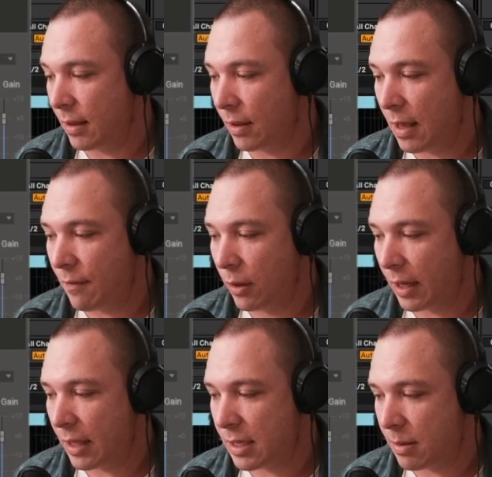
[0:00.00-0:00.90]
if you look
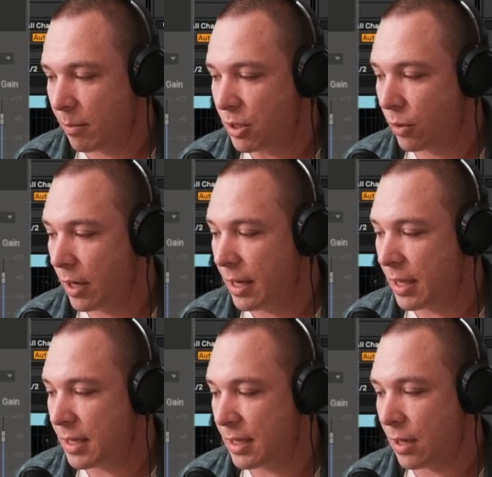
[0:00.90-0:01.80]
at this, the majority of
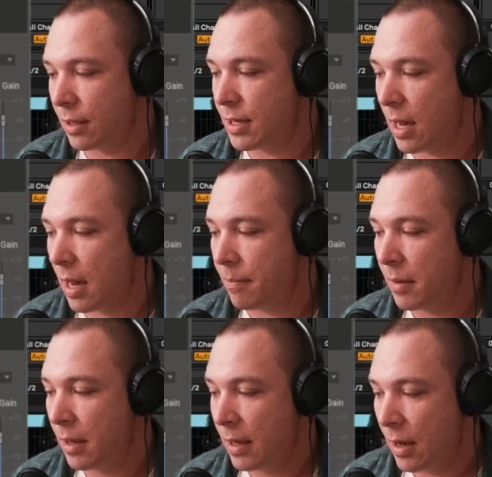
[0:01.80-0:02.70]
this is on the top,
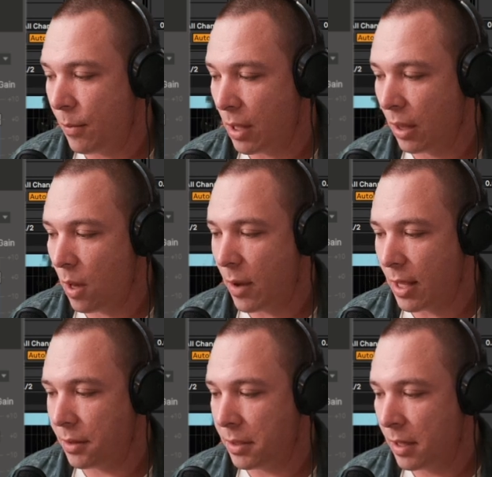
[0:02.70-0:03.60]
but the low
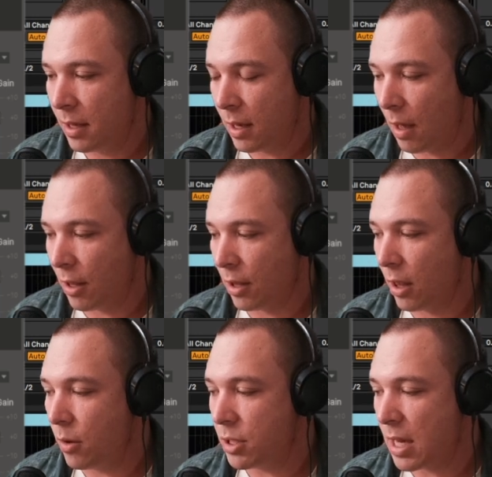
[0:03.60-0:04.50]
end, on the
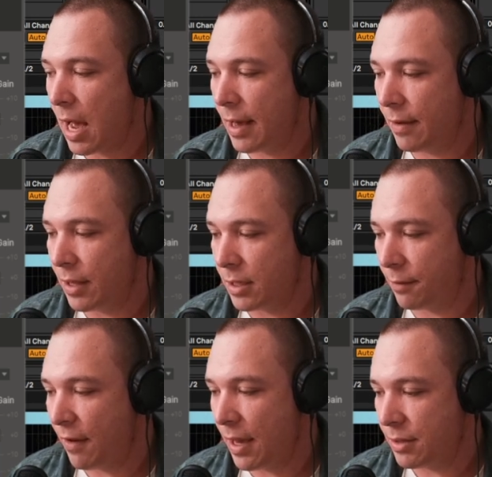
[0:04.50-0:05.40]
low side of this
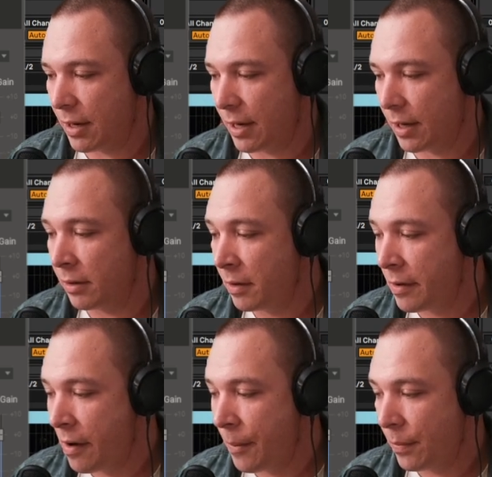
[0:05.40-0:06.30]
phase right here,
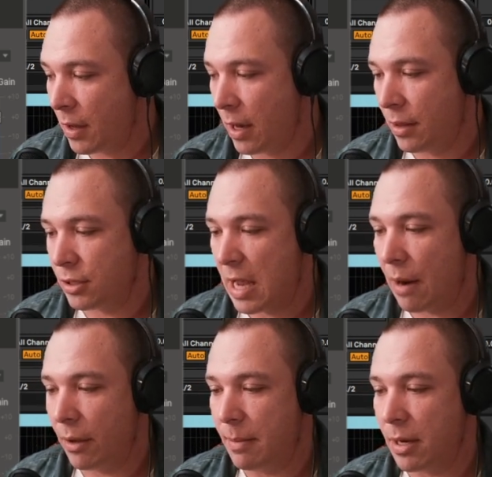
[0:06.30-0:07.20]
there's
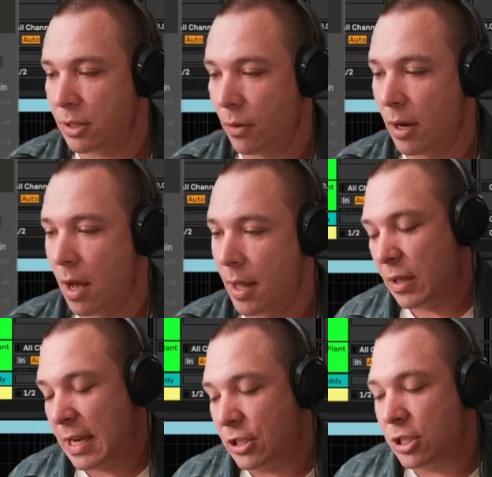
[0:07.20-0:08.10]
not really much going on.
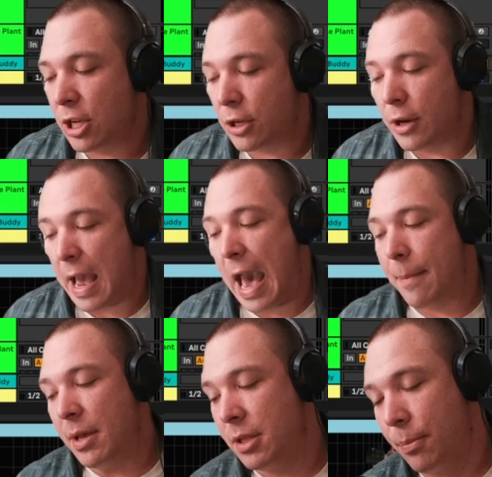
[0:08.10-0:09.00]
It's just a good
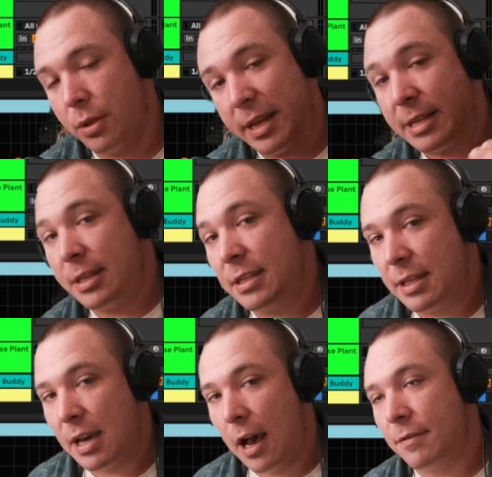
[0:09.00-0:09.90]
habit to put the
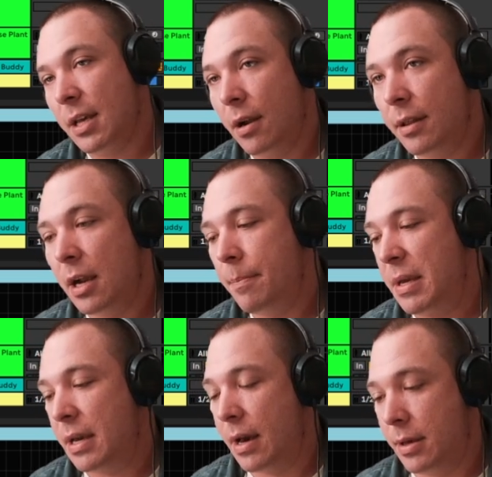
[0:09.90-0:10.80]
DC offset on there
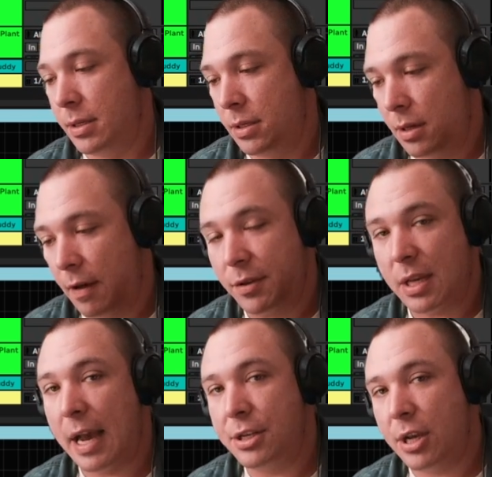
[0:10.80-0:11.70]
because of
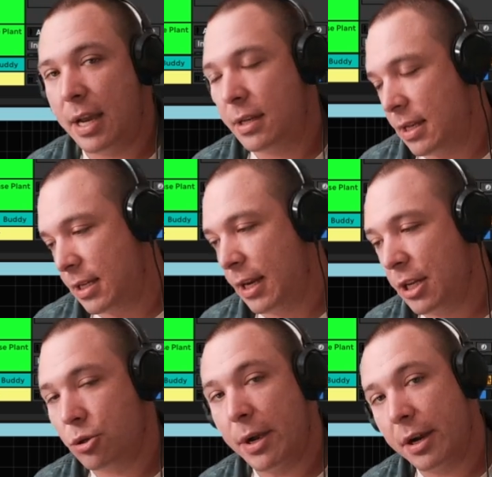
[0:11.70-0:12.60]
sidechain. It's going to get
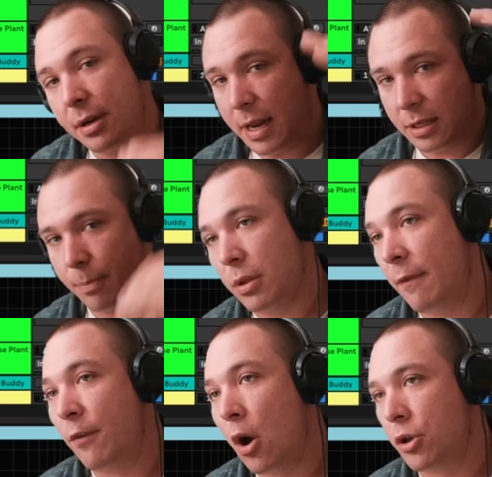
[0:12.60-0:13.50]
triggered, and it's going to put the
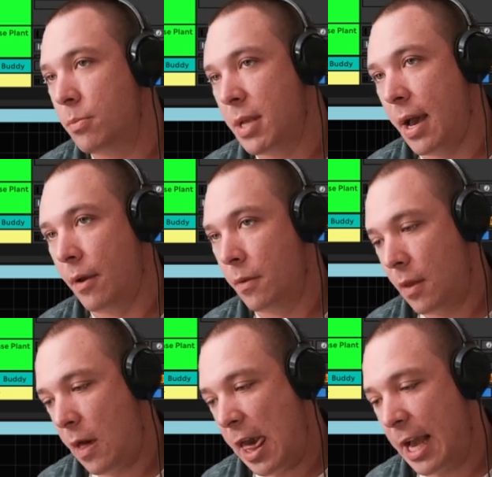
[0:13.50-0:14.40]
volume down.
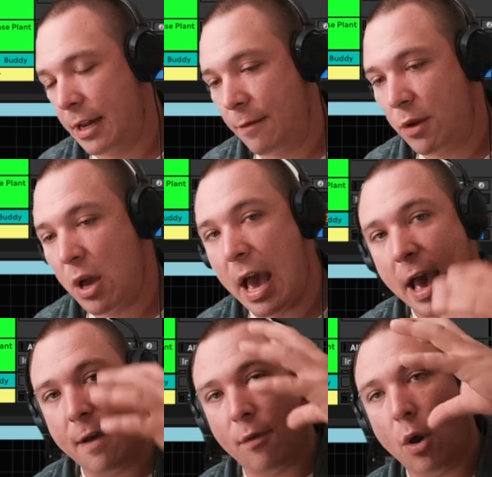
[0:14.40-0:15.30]
And if you
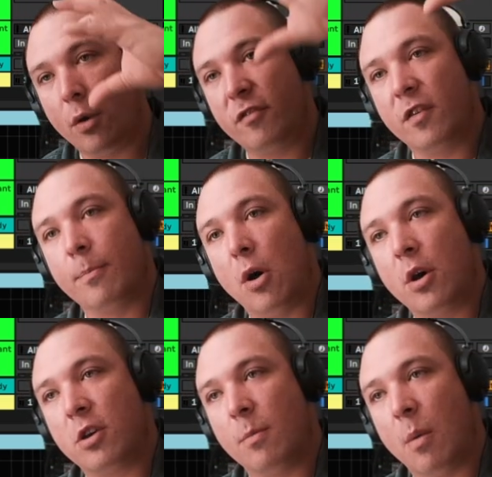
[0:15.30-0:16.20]
have all of your
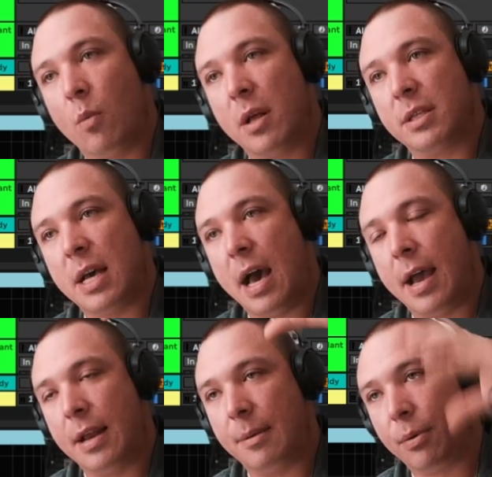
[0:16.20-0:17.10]
volume on one
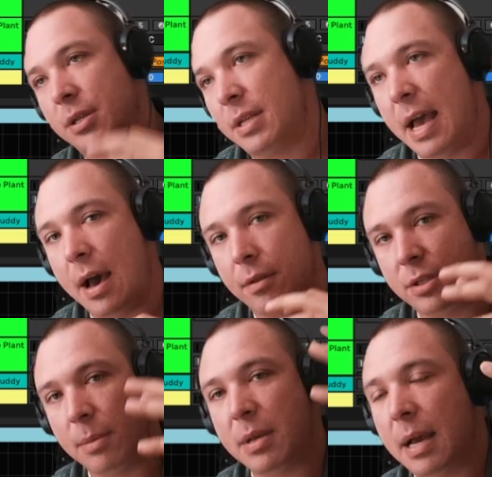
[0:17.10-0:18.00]
side and you press down,
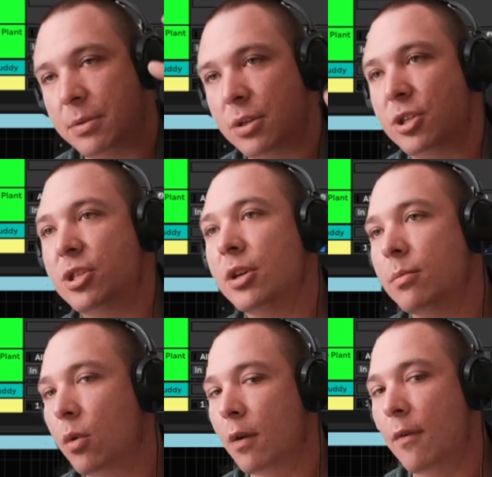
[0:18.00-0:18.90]
sometimes there's still
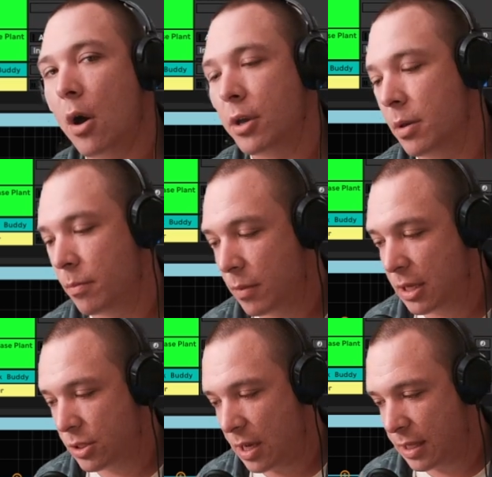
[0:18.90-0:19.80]
more volume.
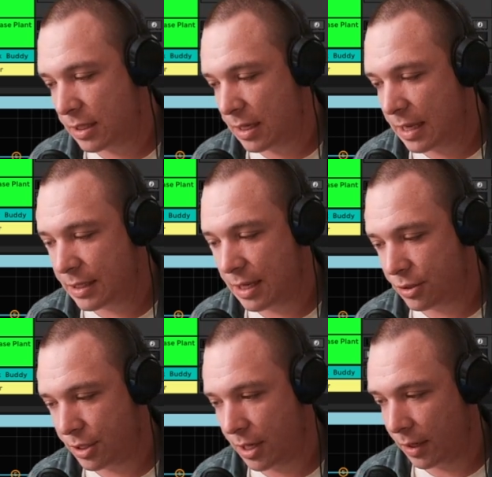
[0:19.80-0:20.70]
It's
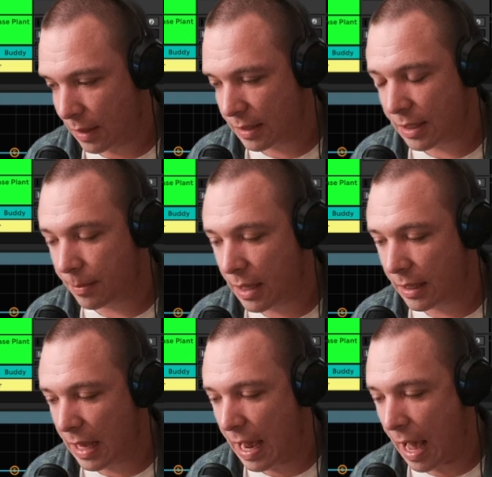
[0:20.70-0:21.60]
interesting. It's something
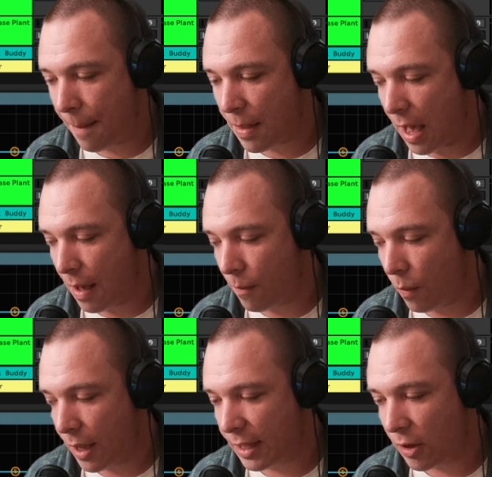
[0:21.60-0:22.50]
that I'm not
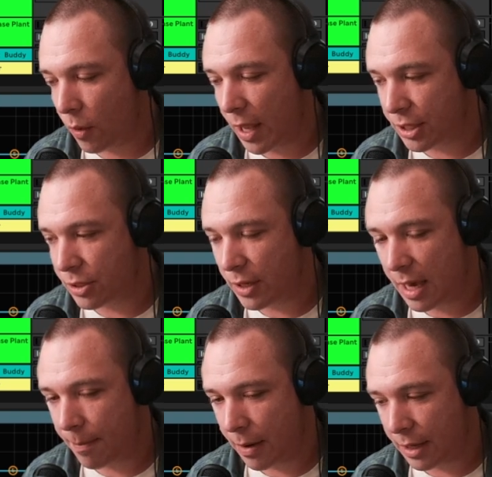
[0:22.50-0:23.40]
wanting to go into
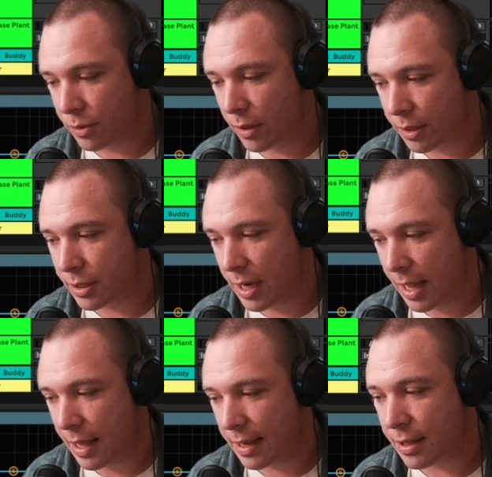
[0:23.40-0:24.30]
yet, but I do
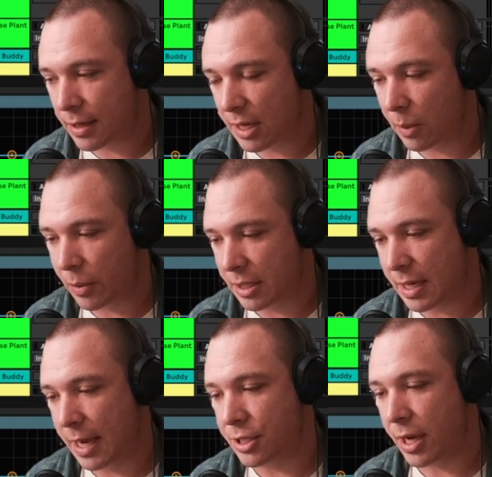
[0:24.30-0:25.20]
understand that it does help with
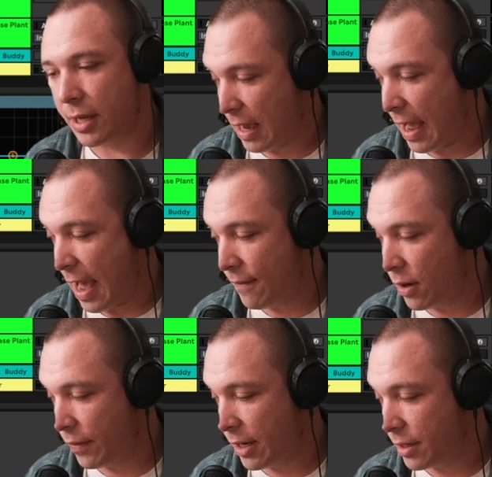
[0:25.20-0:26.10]
sidechain. I have it
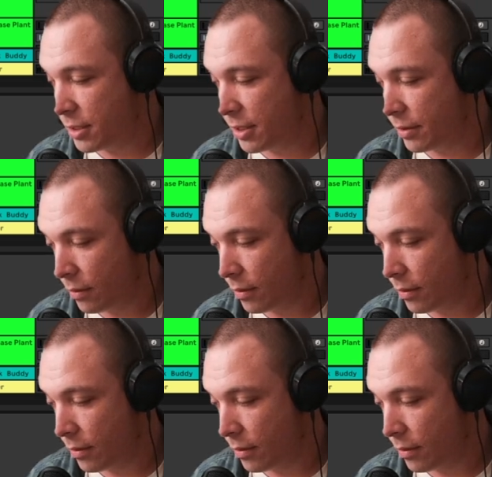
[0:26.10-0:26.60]
over here too. What